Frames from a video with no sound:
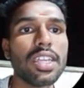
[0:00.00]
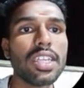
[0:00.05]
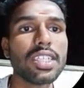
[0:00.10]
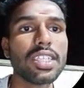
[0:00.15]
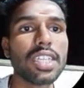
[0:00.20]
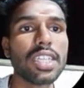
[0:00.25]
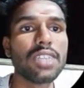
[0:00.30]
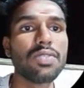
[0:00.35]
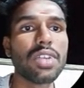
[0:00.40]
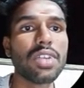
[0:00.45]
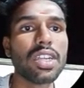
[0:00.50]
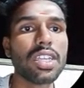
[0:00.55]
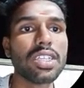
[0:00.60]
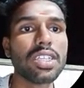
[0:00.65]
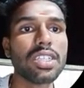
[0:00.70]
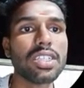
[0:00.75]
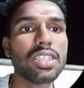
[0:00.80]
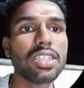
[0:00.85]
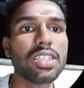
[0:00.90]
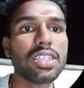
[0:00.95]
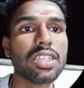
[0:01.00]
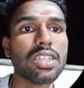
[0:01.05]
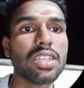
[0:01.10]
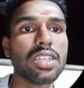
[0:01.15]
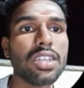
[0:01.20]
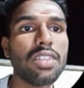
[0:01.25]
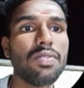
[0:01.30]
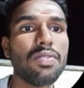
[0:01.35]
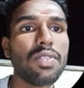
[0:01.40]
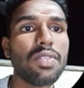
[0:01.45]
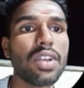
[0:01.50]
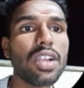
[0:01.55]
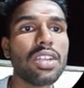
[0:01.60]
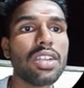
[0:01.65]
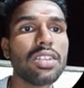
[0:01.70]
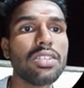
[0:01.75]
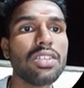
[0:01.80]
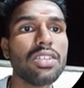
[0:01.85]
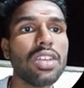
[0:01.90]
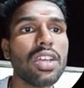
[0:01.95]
Disadvantages: difficult